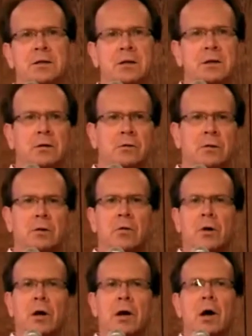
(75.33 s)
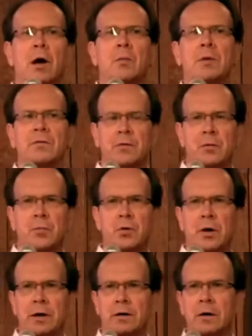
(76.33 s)
to lower our carbon
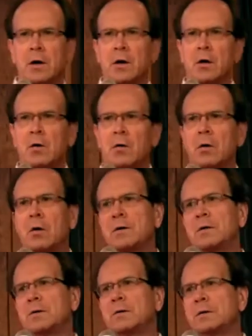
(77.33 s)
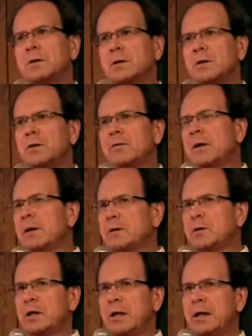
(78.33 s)
footprint or to conserve
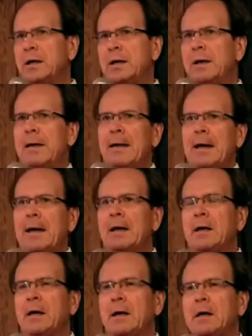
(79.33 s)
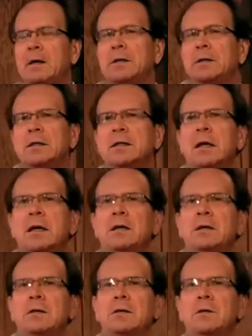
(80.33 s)
energy. It is
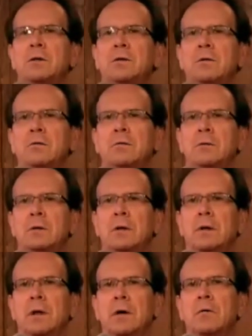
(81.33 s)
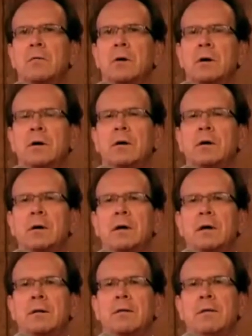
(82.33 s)
intended to lower
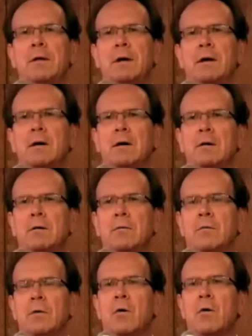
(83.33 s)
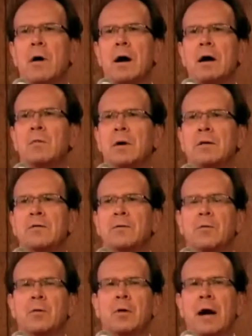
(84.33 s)
the requirement
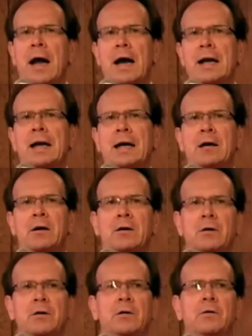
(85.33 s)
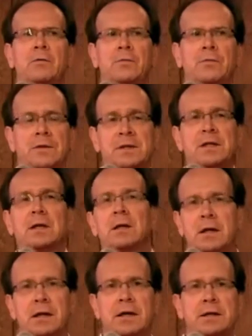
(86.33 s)
for adding new
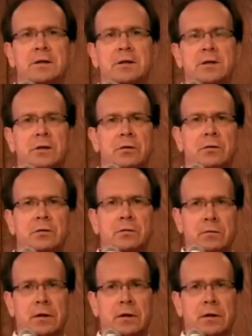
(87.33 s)
facilities to